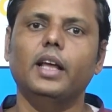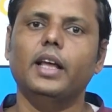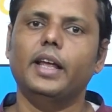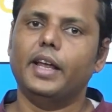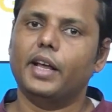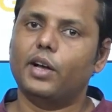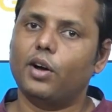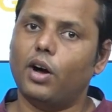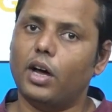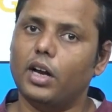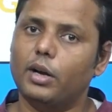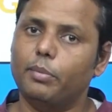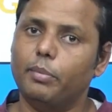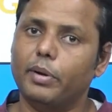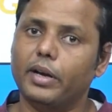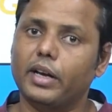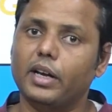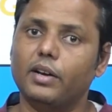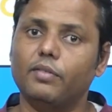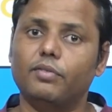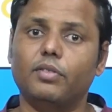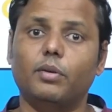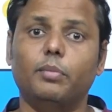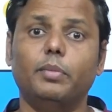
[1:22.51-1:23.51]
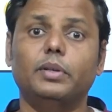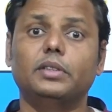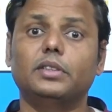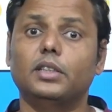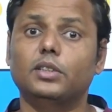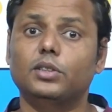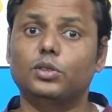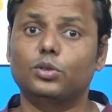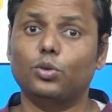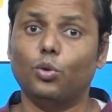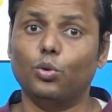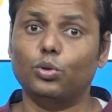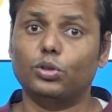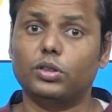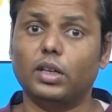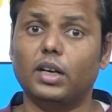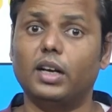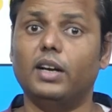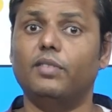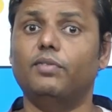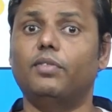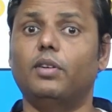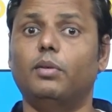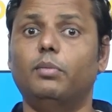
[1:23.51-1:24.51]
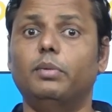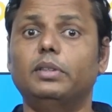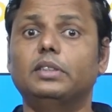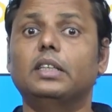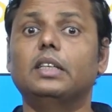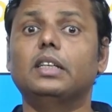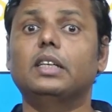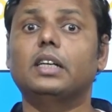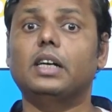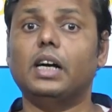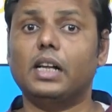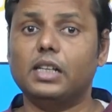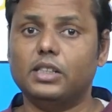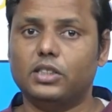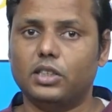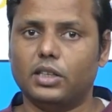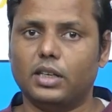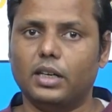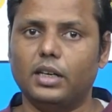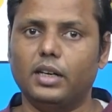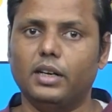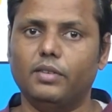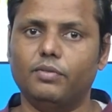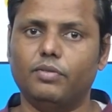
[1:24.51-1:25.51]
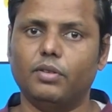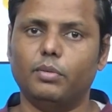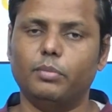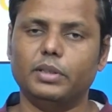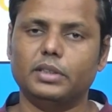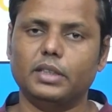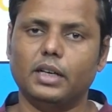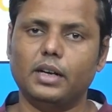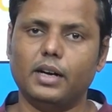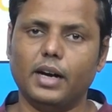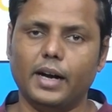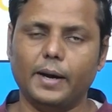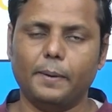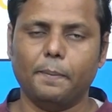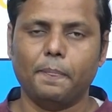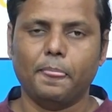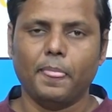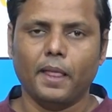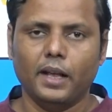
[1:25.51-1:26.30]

economic information, social information, cultural information, right?